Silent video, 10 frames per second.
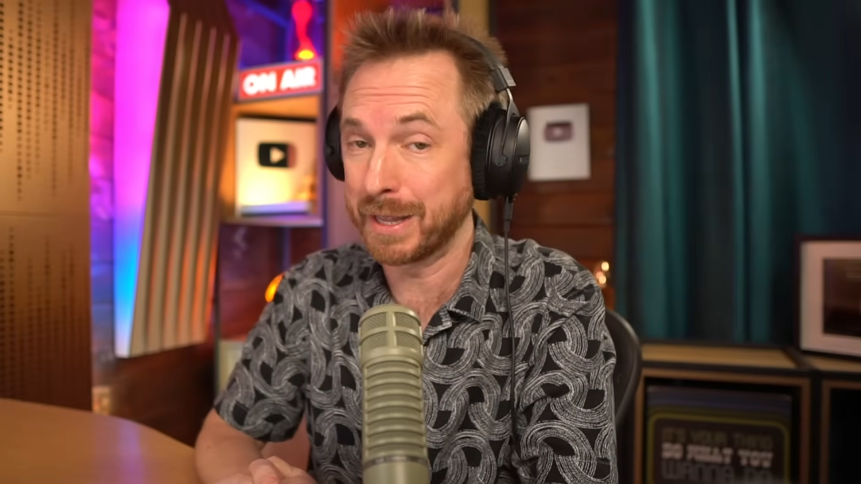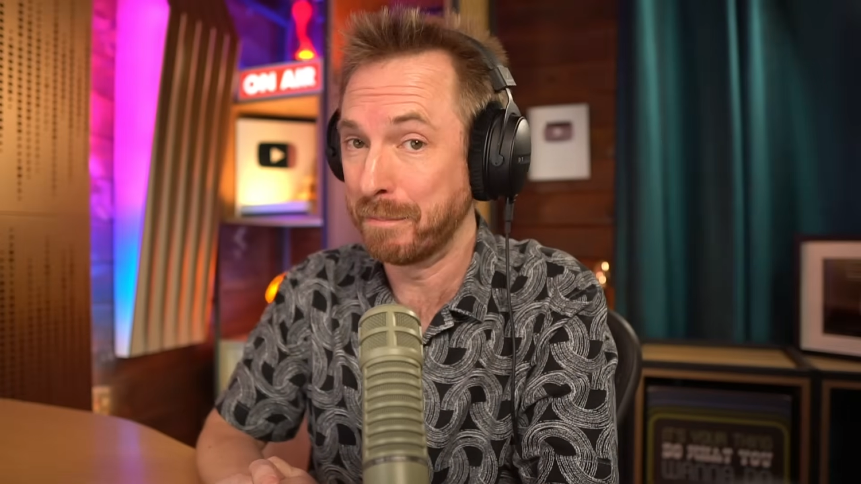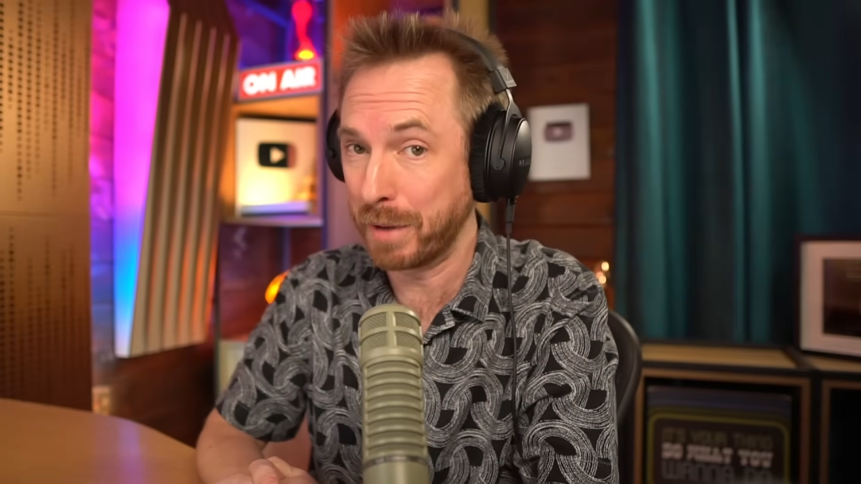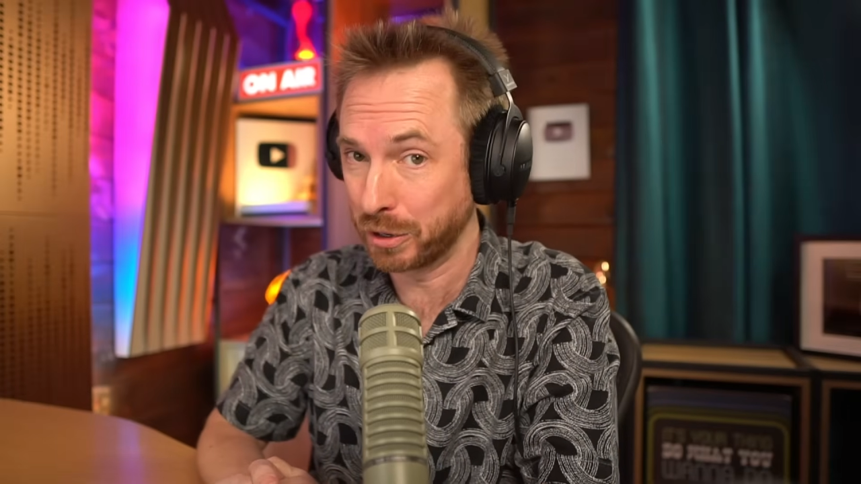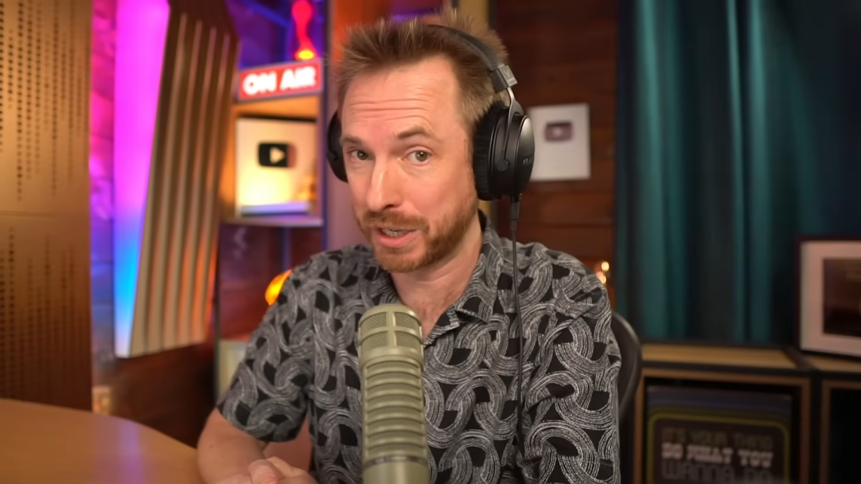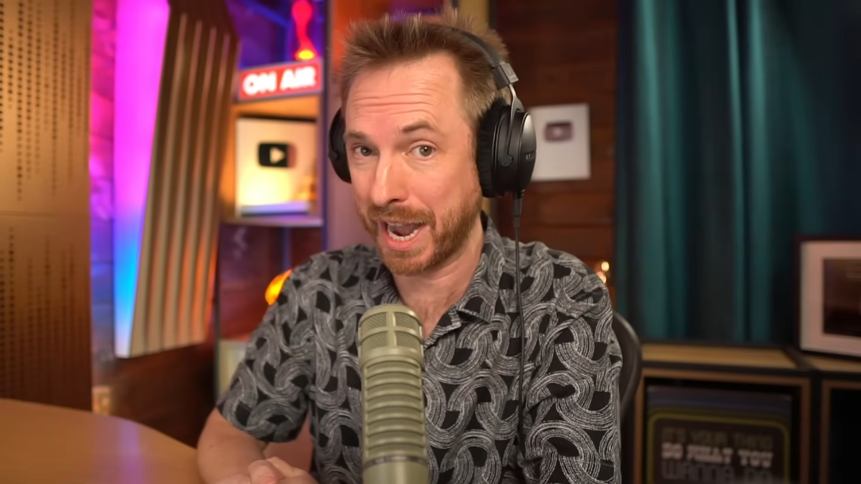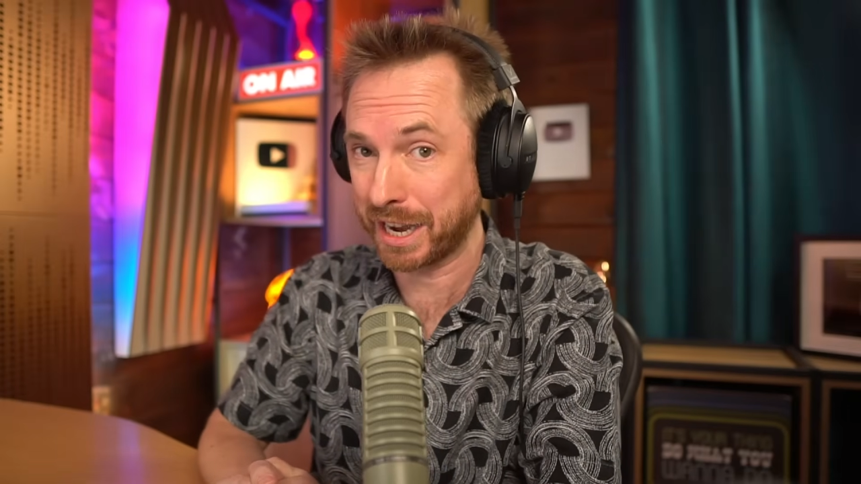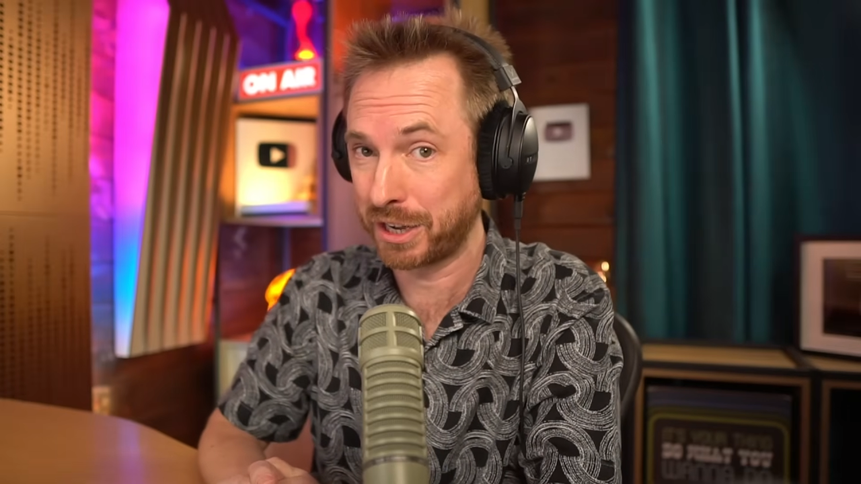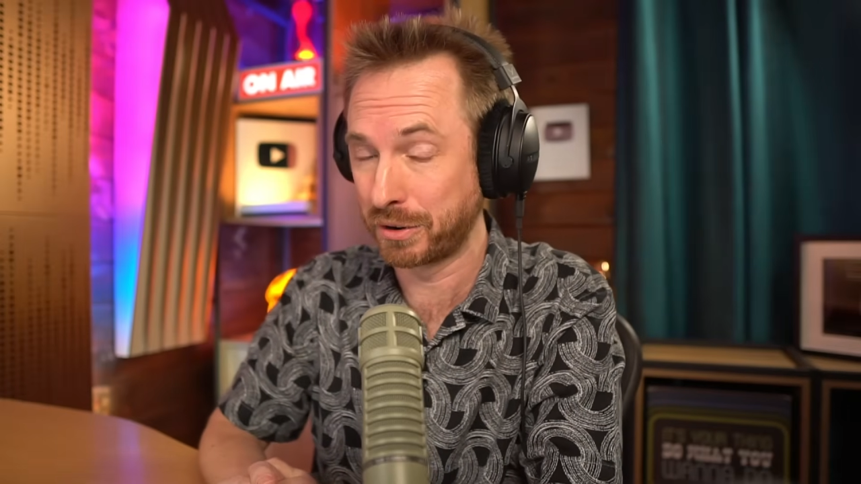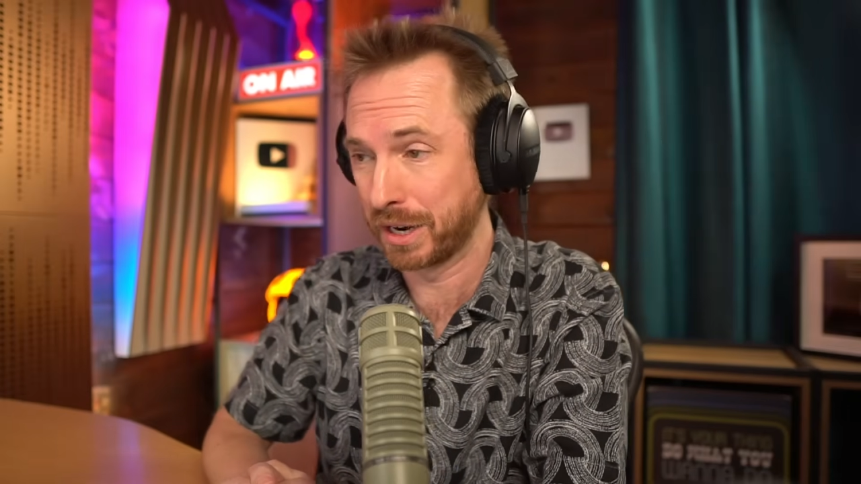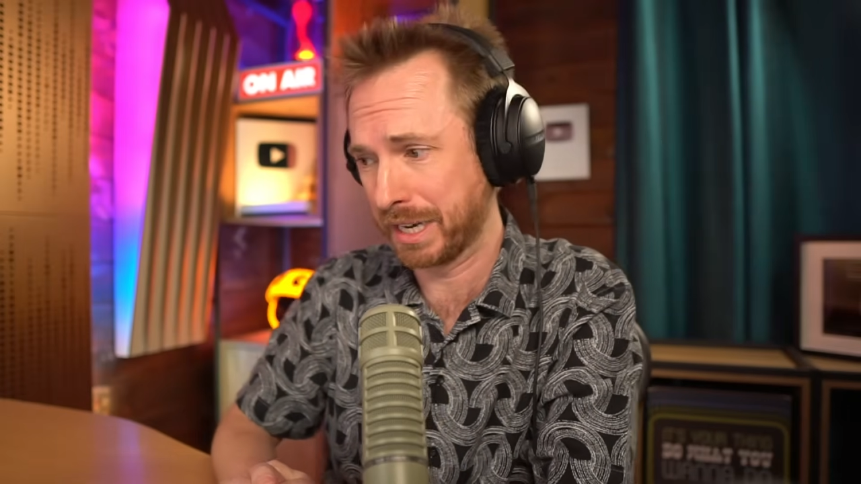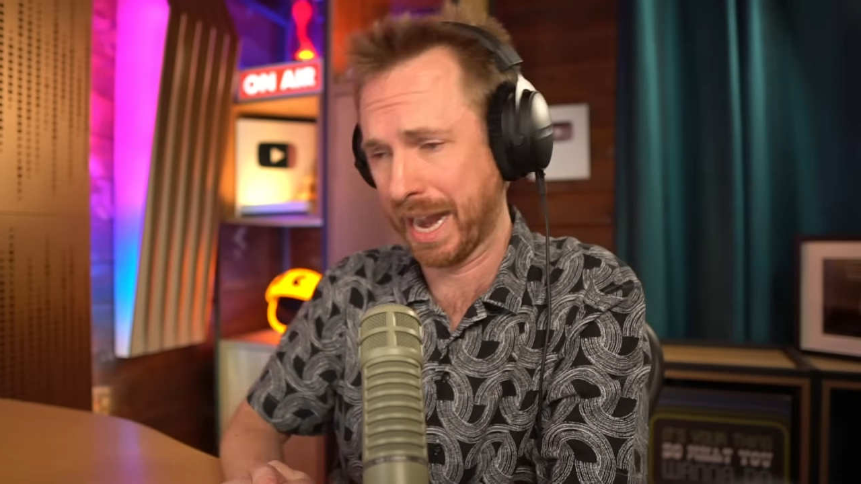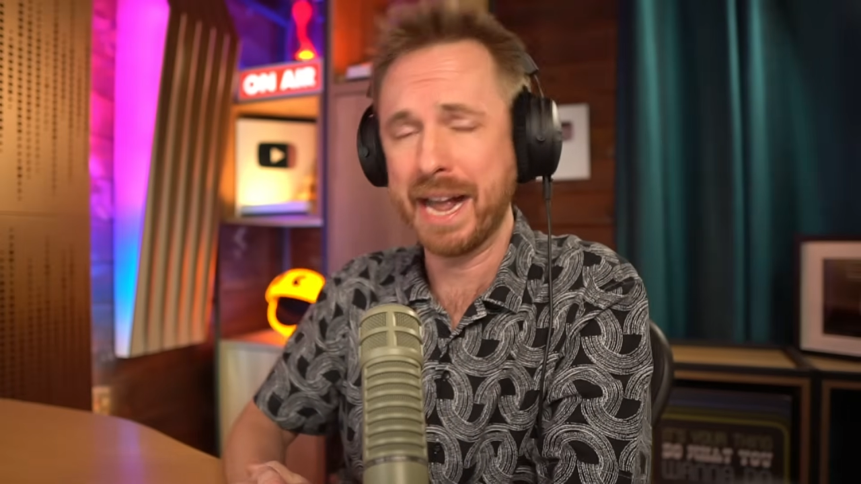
the most accurate,